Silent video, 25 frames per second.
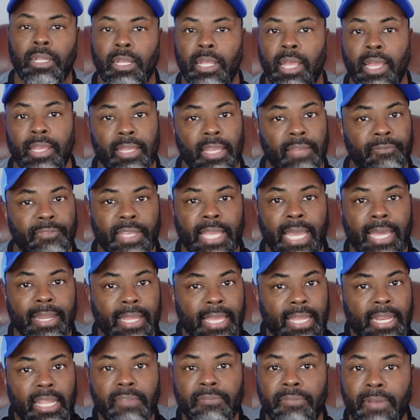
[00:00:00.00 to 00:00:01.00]
Hey, if you got
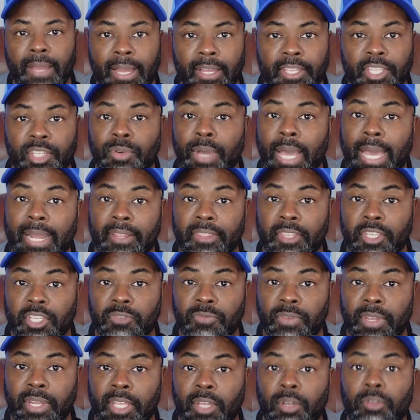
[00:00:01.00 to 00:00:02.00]
any value out of this
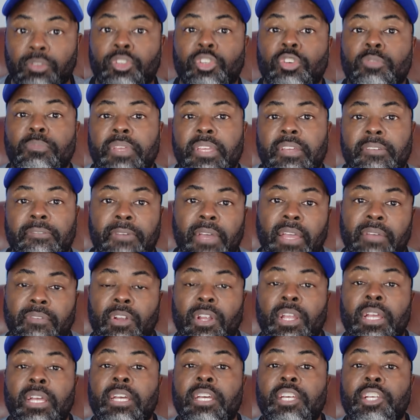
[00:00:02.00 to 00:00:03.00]
video, do me a favor,
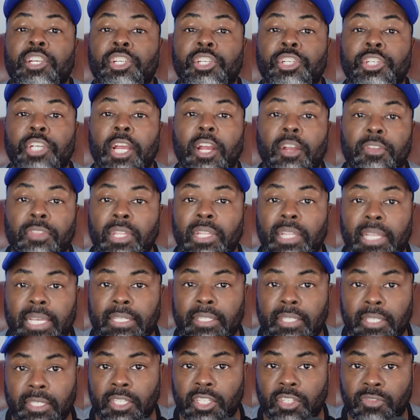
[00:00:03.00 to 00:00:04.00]
share the link
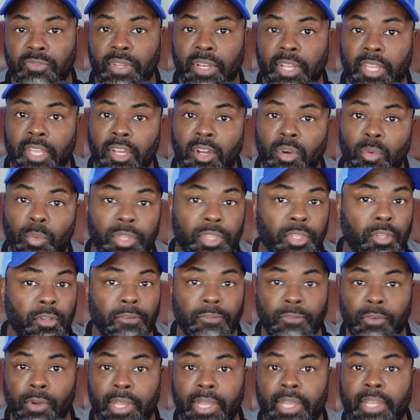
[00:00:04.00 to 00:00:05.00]
to this video with your
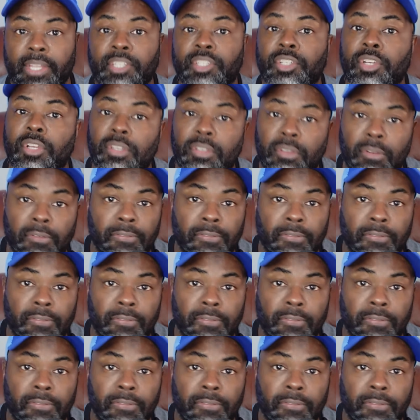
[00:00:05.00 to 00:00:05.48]
friends, your